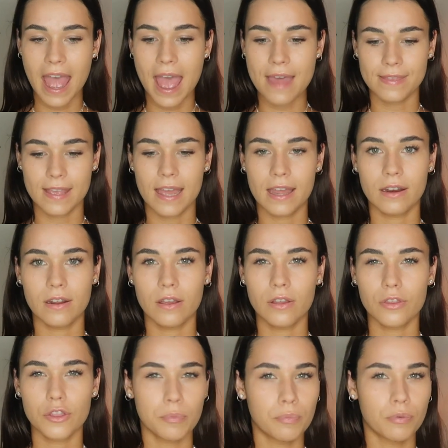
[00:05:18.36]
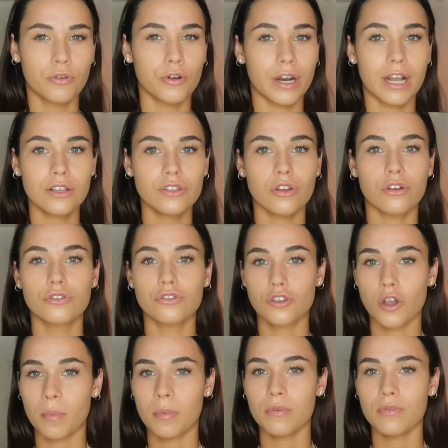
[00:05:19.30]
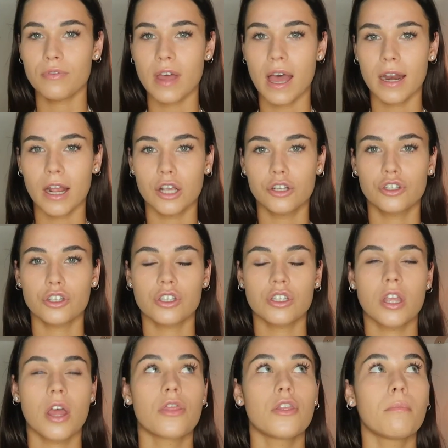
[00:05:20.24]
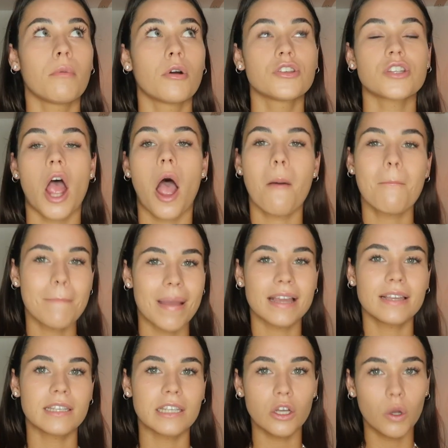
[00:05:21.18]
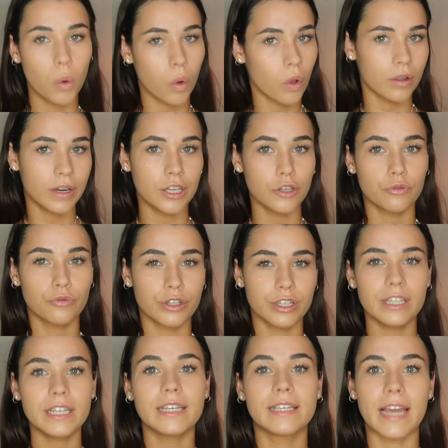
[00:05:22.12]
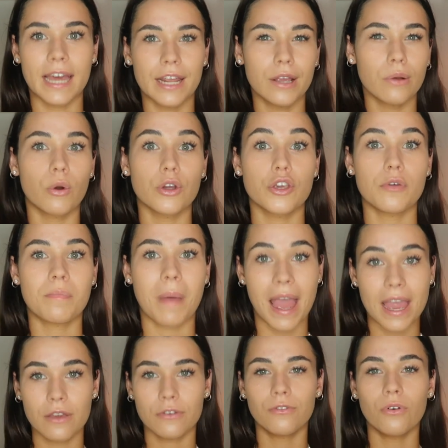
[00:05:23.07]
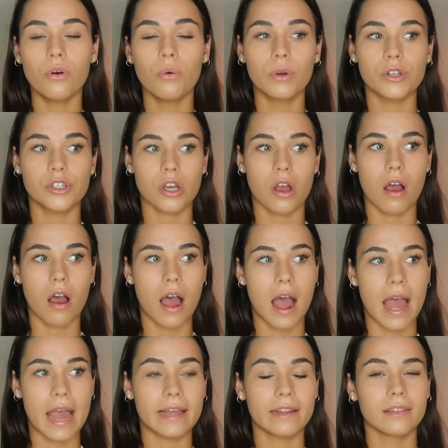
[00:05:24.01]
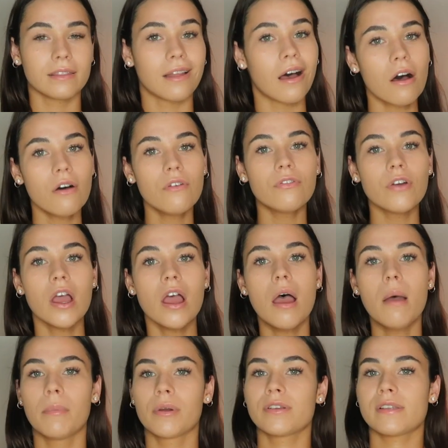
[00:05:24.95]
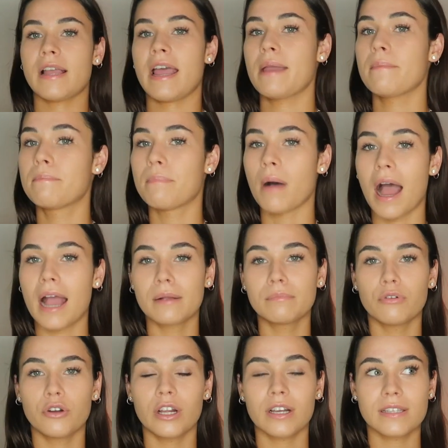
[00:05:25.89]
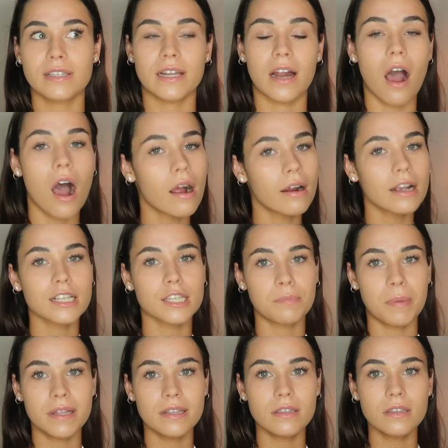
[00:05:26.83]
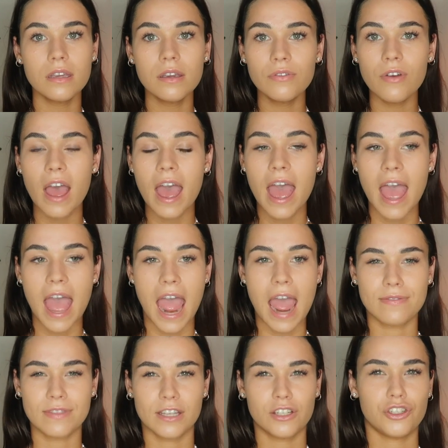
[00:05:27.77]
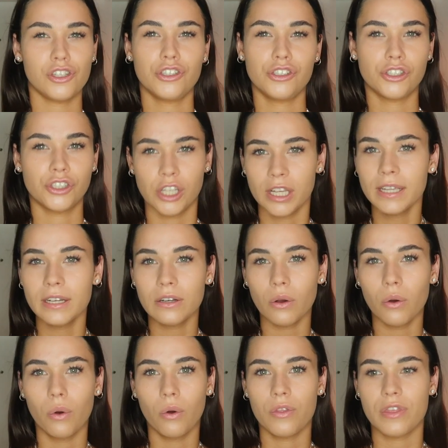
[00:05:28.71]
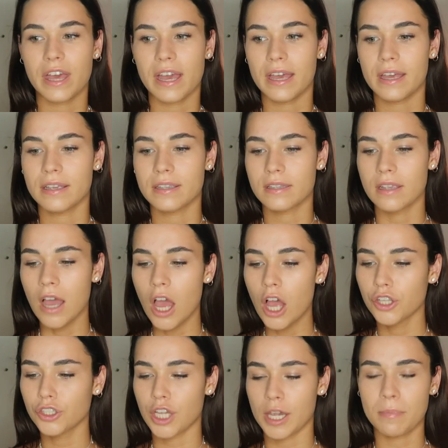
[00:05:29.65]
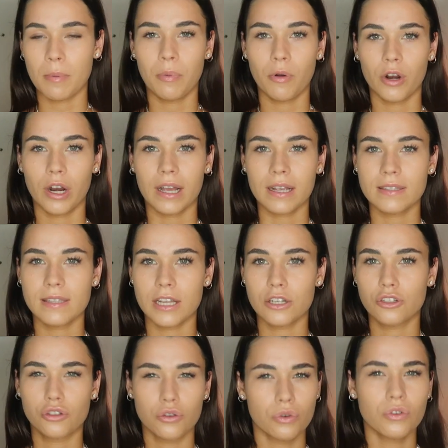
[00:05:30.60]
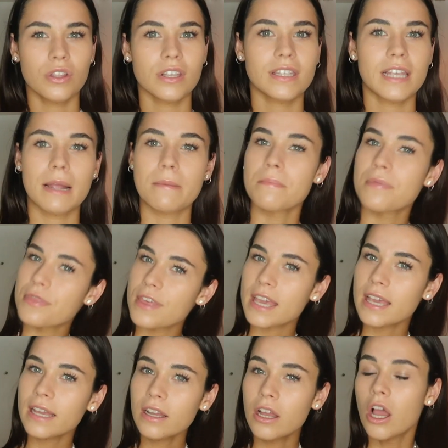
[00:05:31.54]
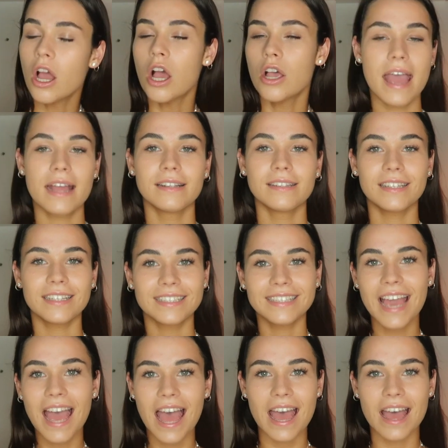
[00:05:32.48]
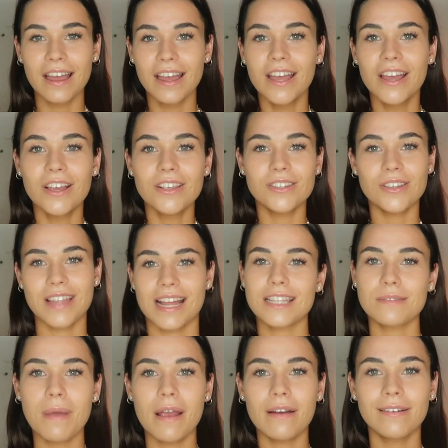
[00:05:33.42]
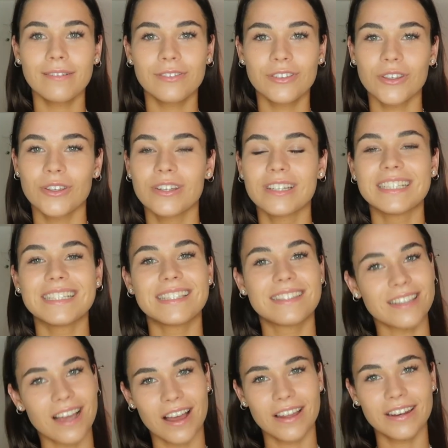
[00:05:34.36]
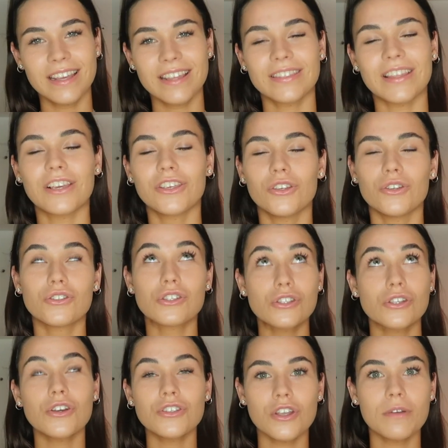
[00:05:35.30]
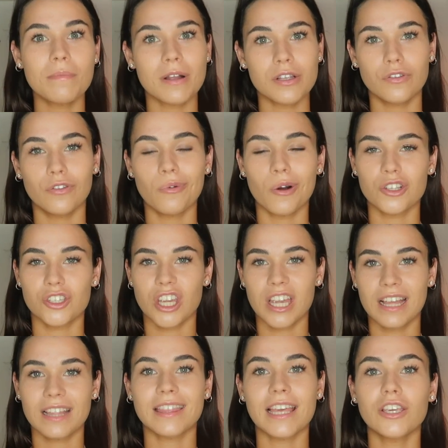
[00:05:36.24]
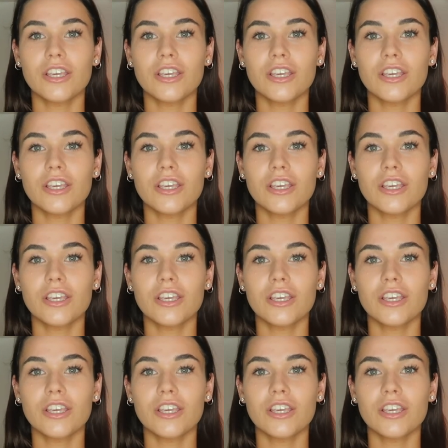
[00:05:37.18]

And then the products on top of that are just the most amazing quality. You're really getting what you pay for, which I love, because I hate buying products that are expensive and they're just shit, or there's cheaper products that do the same thing. And yeah, so that's my review done. Thank you so, so much for watching.